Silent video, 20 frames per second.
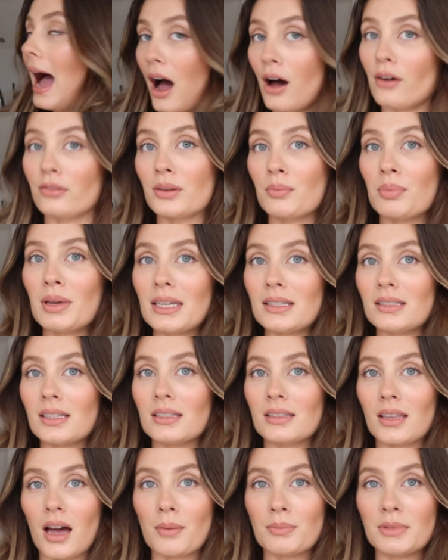out of the
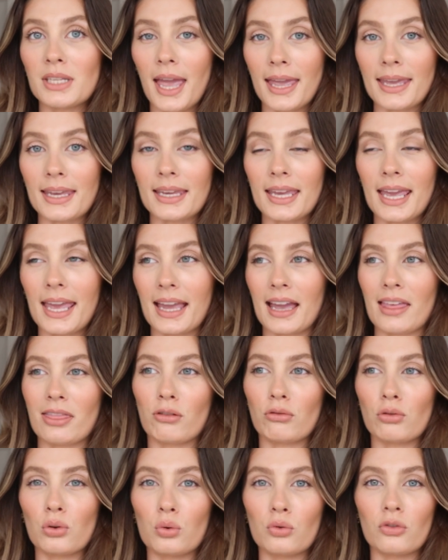pieces that I'm taking,
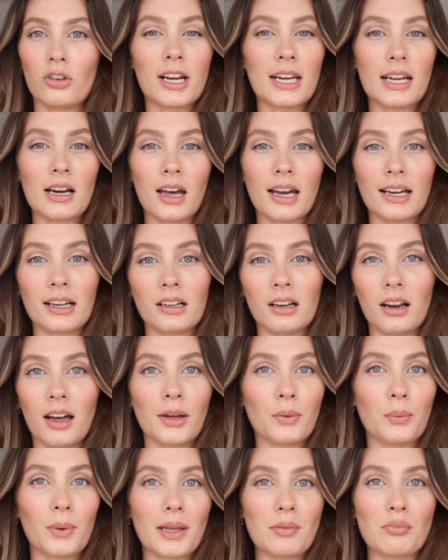and they're all really like
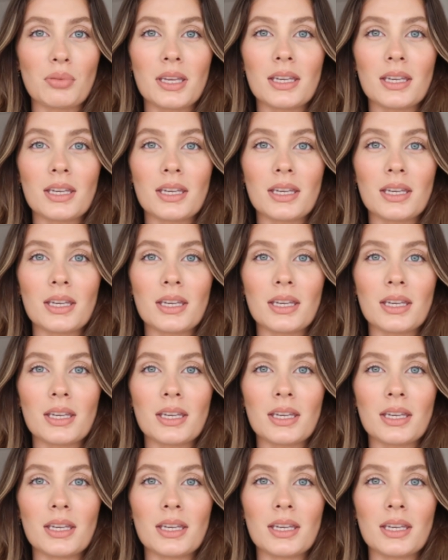lightweight